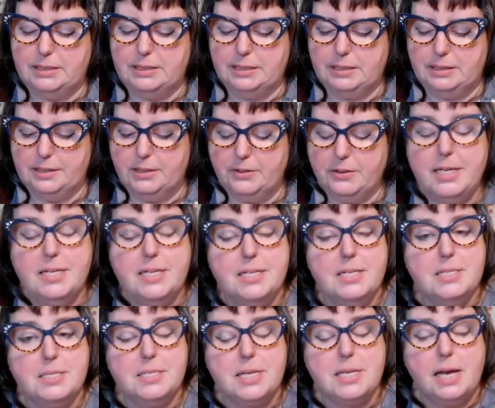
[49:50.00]
There
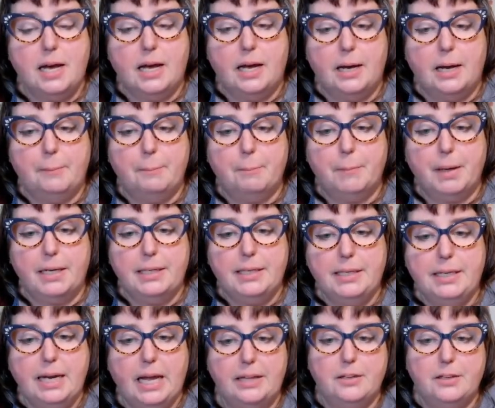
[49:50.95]
is
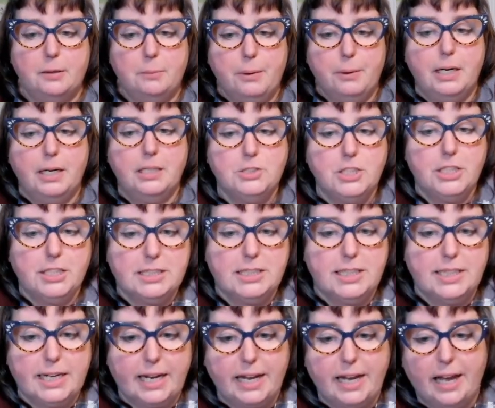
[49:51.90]
another project
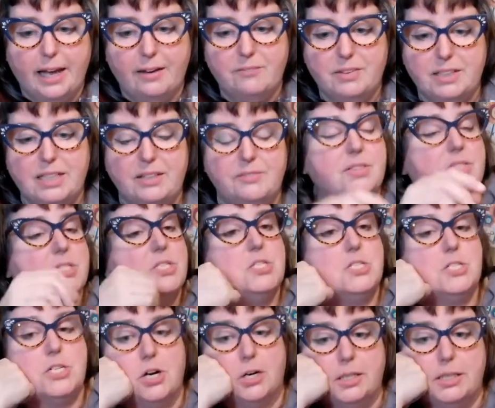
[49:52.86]
that I haven't even
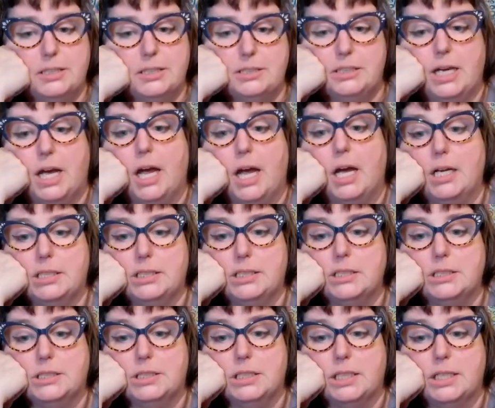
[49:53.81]
started. Yeah,
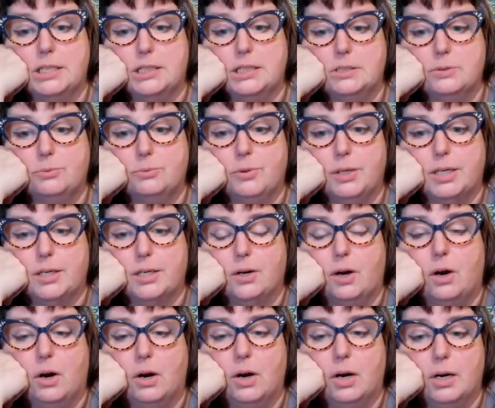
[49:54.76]
adulting is freaking
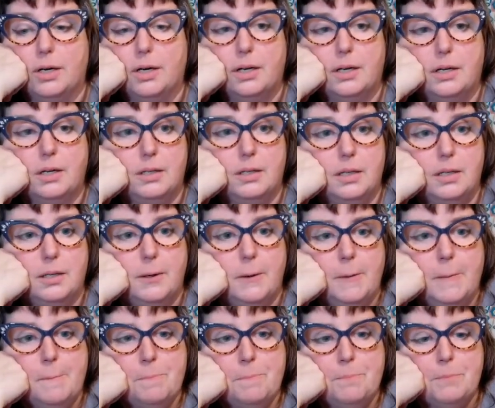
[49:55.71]
hard.
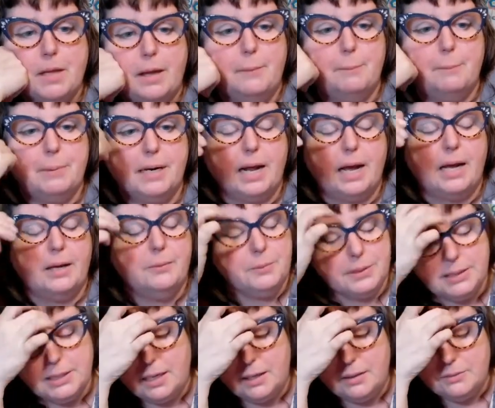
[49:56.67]
But I would
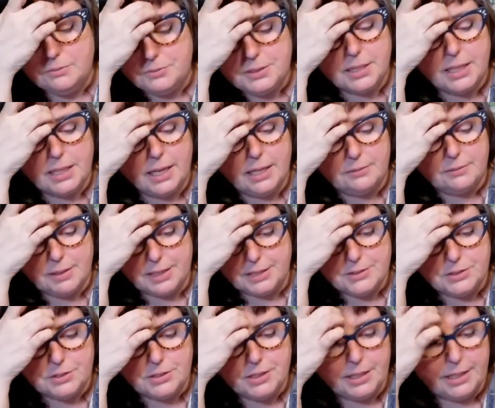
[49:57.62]
love to kind of I
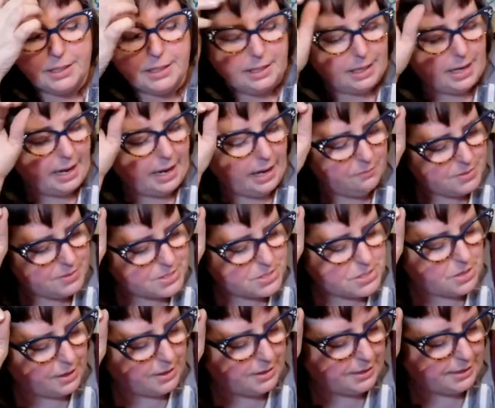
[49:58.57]
haven't
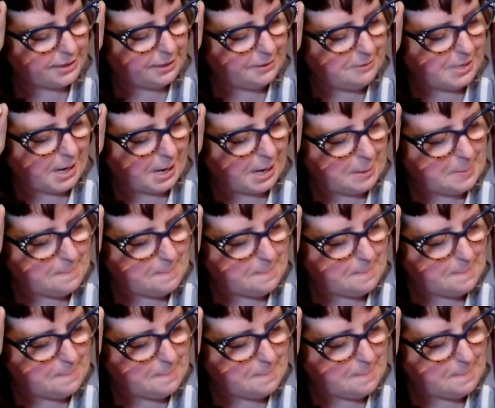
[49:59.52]
started it yet,